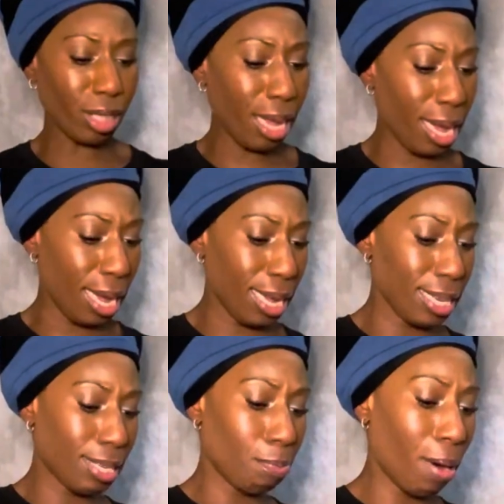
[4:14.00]

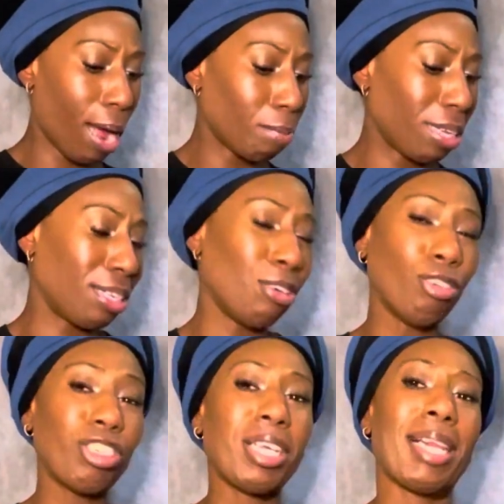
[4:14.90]
is
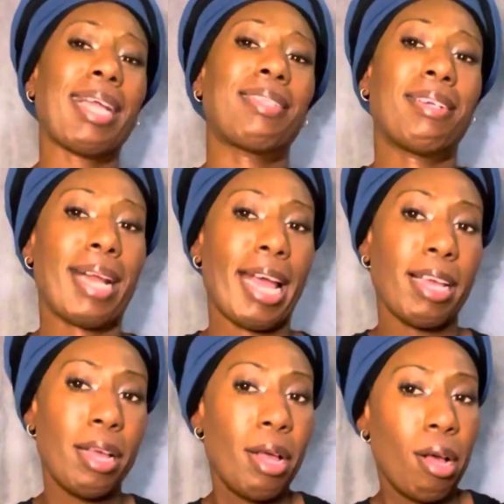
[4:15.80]
usually like the
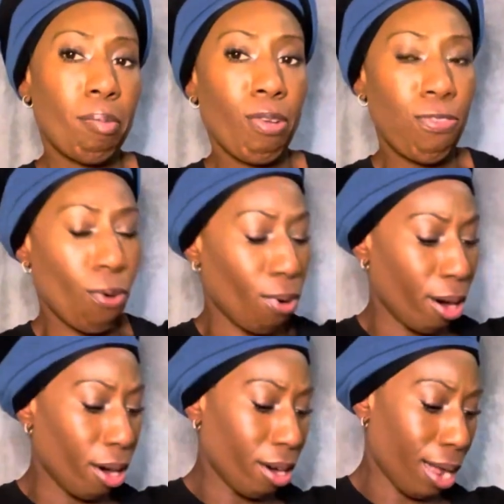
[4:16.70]
night
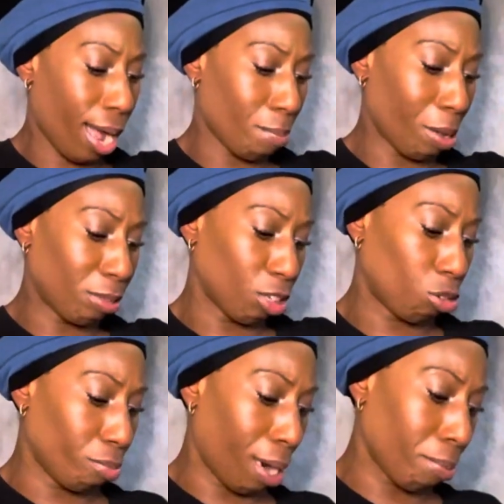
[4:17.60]
before I'm about to
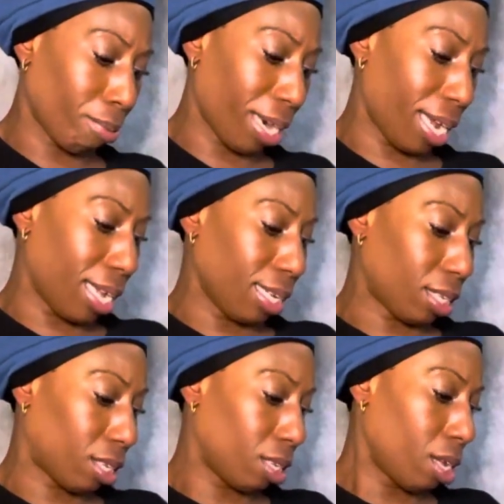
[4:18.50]
do my
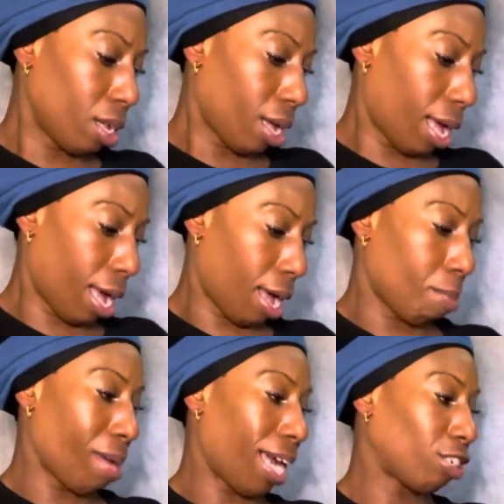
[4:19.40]
braids,
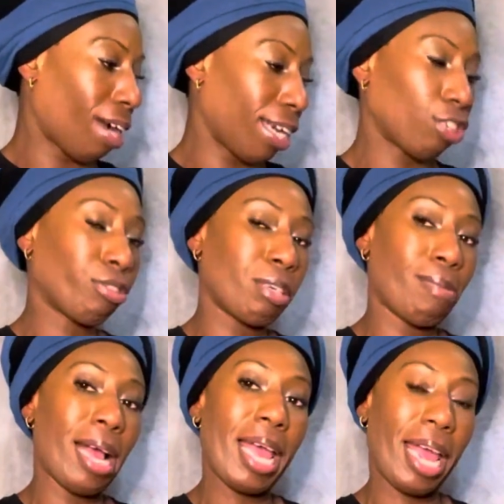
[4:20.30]
I try to treat
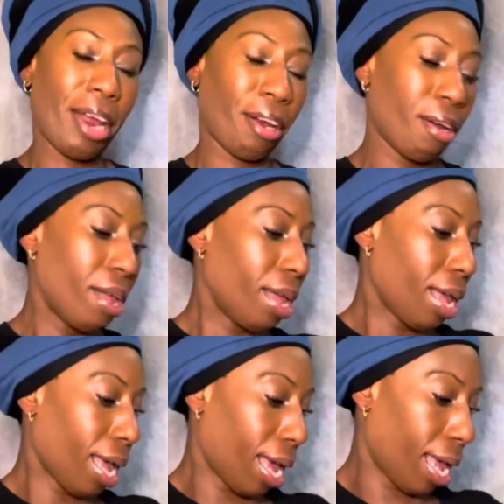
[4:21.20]
my hair
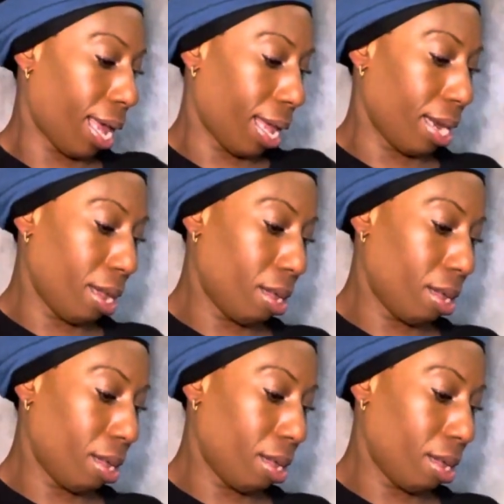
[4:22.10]
and